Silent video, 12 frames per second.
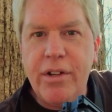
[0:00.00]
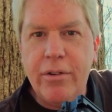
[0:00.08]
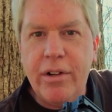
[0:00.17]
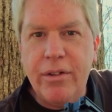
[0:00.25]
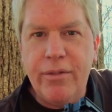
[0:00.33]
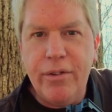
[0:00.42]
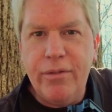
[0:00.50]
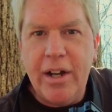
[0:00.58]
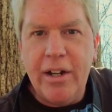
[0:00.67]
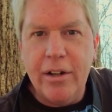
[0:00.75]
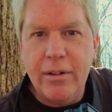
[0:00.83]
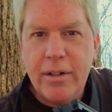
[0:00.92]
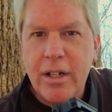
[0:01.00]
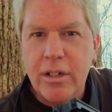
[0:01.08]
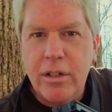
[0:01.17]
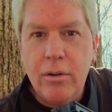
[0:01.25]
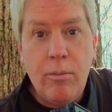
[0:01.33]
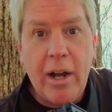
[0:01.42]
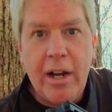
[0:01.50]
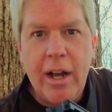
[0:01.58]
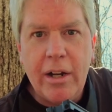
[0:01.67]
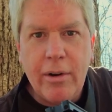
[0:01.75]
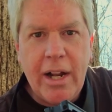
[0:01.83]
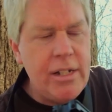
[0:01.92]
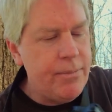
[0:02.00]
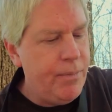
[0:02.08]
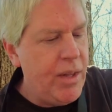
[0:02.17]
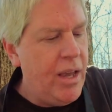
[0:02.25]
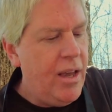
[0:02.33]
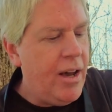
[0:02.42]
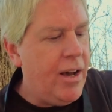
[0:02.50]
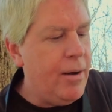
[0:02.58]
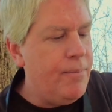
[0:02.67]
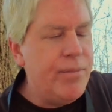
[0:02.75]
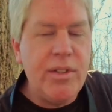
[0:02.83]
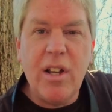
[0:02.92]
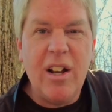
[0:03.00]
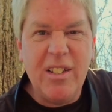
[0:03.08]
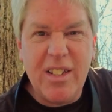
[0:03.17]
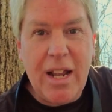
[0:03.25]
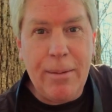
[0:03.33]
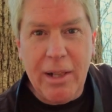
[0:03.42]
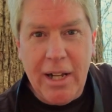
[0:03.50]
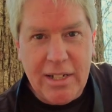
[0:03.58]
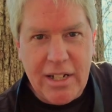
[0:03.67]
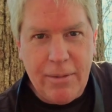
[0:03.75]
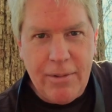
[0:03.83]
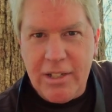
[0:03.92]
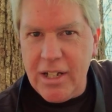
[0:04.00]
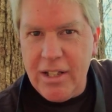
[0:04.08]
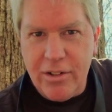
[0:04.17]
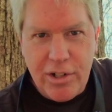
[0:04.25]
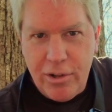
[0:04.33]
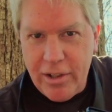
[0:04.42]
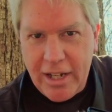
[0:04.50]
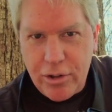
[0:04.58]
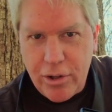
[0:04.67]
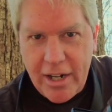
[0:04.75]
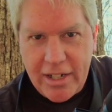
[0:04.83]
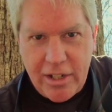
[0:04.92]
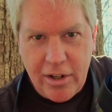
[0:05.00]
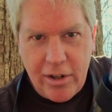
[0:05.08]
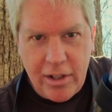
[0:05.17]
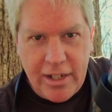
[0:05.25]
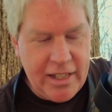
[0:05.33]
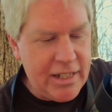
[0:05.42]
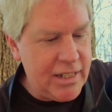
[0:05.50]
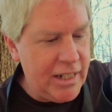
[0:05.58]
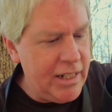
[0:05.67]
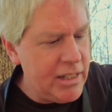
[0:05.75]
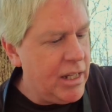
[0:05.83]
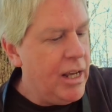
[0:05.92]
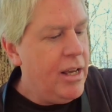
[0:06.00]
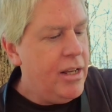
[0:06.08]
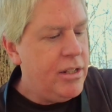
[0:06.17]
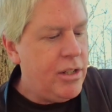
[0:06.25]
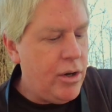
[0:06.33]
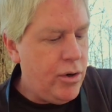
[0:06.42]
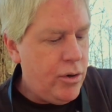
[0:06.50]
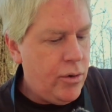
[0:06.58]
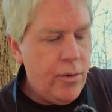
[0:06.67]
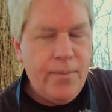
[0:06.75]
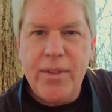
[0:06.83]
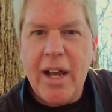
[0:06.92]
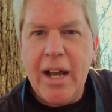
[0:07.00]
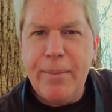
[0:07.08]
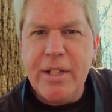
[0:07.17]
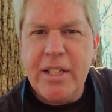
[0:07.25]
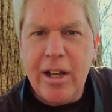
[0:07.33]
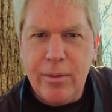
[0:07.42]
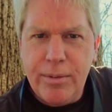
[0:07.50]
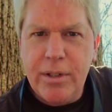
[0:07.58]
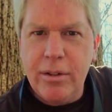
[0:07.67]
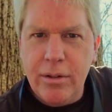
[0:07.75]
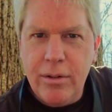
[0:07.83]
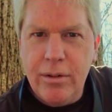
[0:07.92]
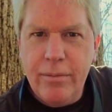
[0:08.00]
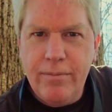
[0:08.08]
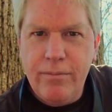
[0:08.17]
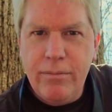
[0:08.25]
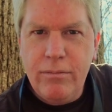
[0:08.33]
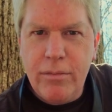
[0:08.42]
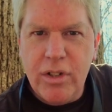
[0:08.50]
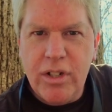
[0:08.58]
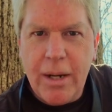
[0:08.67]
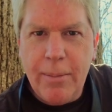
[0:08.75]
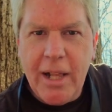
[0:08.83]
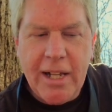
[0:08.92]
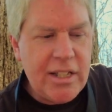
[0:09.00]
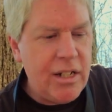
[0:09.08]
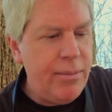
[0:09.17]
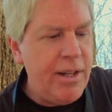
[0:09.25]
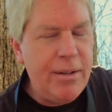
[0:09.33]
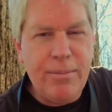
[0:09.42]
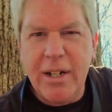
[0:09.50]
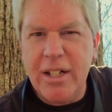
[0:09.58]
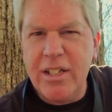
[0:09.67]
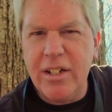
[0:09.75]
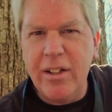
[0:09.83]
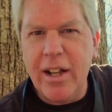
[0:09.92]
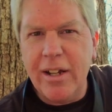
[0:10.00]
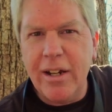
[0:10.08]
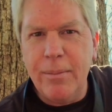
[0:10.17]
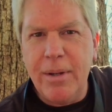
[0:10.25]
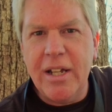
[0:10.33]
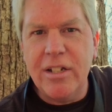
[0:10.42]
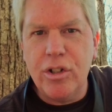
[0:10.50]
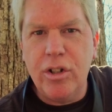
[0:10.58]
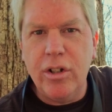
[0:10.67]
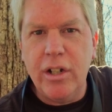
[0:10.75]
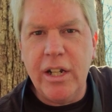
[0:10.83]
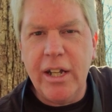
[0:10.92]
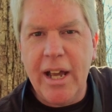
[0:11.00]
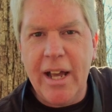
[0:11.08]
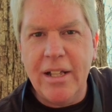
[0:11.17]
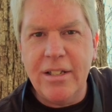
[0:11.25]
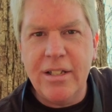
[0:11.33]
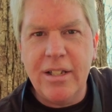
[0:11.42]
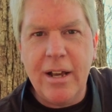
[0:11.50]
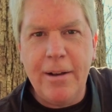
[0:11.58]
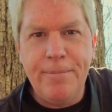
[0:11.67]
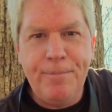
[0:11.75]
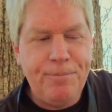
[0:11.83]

view in the viewfinder because why not, right? Unstabilized, obviously. There's no electronics at all in this lens. So the IBIS helps to stabilize it a bit, but it's still not going to be as good as a